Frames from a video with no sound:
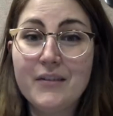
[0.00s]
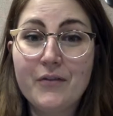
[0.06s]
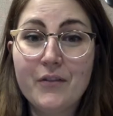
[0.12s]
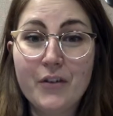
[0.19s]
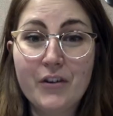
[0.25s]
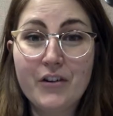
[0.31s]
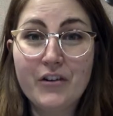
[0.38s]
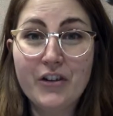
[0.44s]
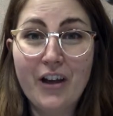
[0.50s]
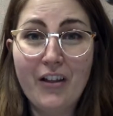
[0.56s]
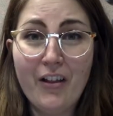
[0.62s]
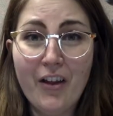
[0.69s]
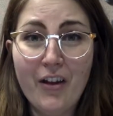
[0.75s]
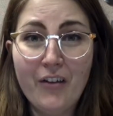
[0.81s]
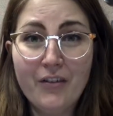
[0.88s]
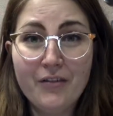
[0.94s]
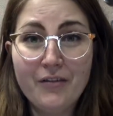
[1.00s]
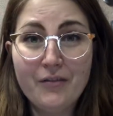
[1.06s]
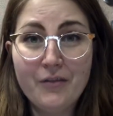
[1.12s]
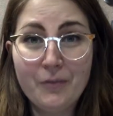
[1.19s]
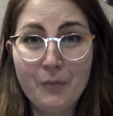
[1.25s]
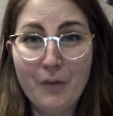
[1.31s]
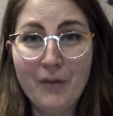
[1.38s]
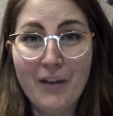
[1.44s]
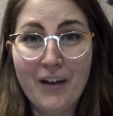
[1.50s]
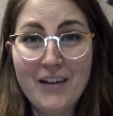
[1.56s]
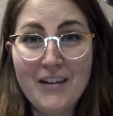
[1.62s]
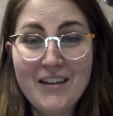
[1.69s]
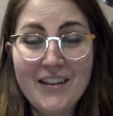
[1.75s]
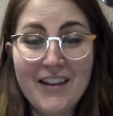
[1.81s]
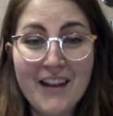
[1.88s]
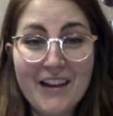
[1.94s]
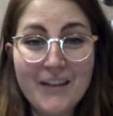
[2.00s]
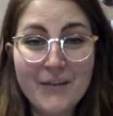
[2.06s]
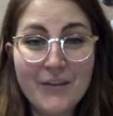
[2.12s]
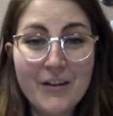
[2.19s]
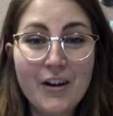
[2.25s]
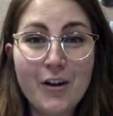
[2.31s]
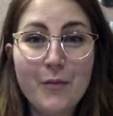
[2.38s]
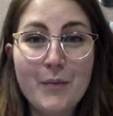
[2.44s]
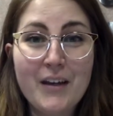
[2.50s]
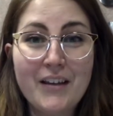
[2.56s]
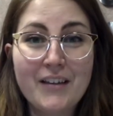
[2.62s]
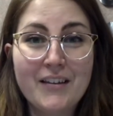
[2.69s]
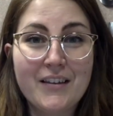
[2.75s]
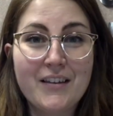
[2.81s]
If you're a cello, move on to the next video because